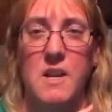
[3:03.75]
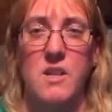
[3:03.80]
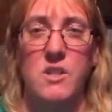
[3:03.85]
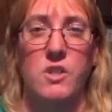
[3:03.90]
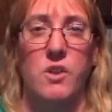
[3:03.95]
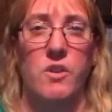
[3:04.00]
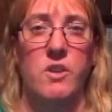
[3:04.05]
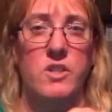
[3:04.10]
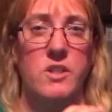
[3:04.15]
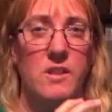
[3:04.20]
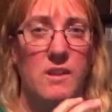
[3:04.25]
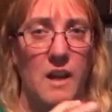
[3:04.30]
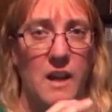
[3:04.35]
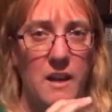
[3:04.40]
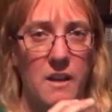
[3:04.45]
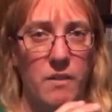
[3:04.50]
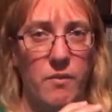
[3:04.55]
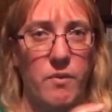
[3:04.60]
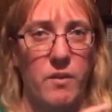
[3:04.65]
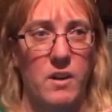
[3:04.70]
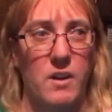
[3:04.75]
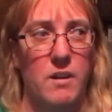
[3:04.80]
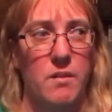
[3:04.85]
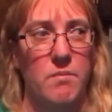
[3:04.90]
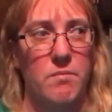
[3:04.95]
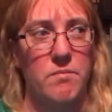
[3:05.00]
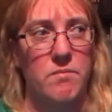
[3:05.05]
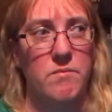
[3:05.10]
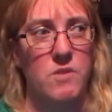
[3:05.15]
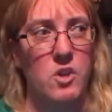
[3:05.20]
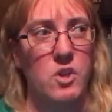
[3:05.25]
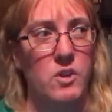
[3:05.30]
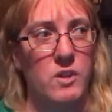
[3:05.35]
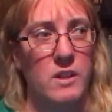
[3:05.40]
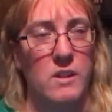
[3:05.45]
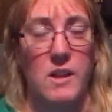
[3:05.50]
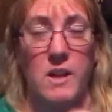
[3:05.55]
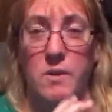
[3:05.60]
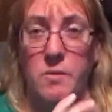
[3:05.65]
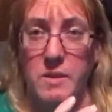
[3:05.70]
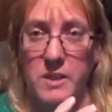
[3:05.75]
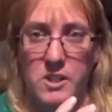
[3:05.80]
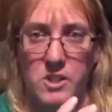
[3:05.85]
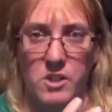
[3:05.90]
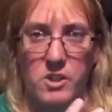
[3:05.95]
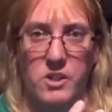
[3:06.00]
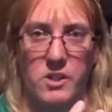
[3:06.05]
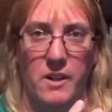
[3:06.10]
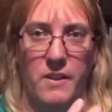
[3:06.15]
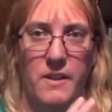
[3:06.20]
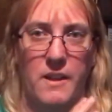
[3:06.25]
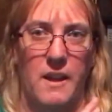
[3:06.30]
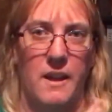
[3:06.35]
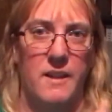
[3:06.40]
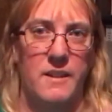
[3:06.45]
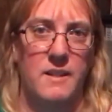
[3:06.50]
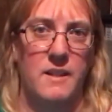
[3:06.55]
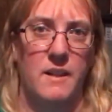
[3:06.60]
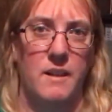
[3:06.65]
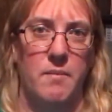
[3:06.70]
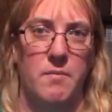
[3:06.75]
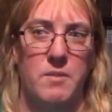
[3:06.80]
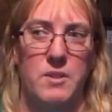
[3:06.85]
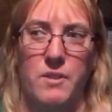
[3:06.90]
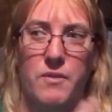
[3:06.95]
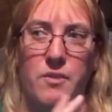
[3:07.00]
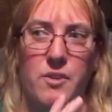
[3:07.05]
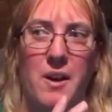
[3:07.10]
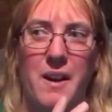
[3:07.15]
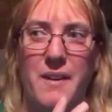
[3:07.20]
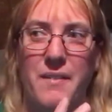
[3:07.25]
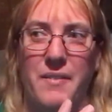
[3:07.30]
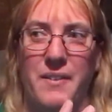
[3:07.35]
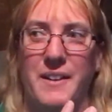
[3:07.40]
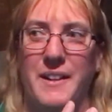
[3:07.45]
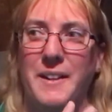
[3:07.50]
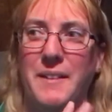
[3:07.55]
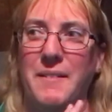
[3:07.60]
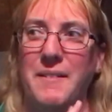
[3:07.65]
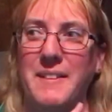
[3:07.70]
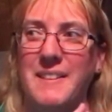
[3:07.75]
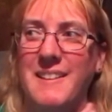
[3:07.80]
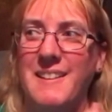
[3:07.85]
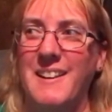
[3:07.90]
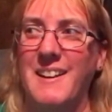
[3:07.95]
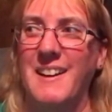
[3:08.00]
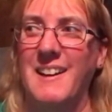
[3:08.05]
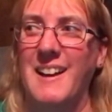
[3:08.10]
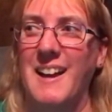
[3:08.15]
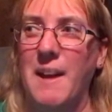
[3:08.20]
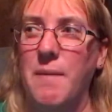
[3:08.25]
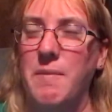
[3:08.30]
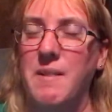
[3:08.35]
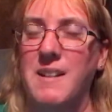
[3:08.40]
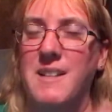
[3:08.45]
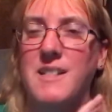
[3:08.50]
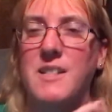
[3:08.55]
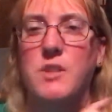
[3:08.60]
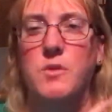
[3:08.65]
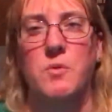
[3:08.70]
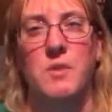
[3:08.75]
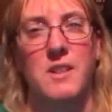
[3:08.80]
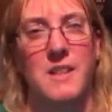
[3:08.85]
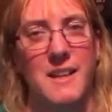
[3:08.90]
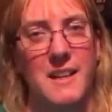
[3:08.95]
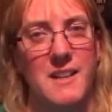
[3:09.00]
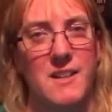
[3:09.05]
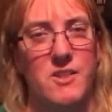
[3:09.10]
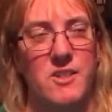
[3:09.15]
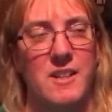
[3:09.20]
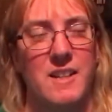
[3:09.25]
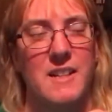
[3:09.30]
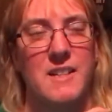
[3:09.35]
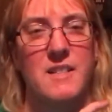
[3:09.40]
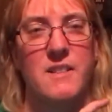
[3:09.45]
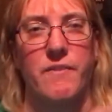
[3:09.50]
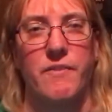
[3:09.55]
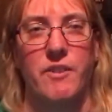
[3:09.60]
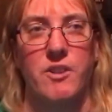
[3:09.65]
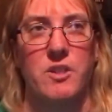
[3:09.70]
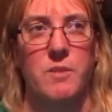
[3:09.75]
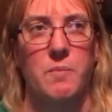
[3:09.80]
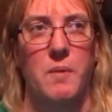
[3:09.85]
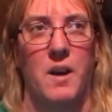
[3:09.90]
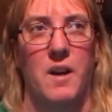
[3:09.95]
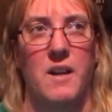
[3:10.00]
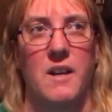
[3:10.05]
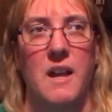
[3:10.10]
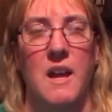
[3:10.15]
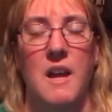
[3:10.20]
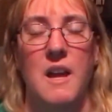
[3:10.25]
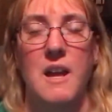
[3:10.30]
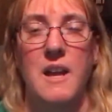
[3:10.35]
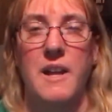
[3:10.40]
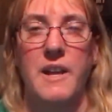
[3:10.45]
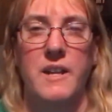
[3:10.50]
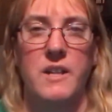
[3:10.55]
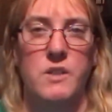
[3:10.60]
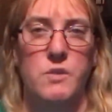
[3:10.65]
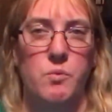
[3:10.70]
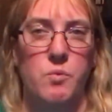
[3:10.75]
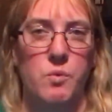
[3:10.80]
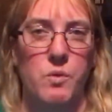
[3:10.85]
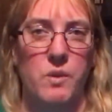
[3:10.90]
So there's a lot of, they're doing a lot of research on that to try to figure out what the heck happened, because it's really interesting, because the first part is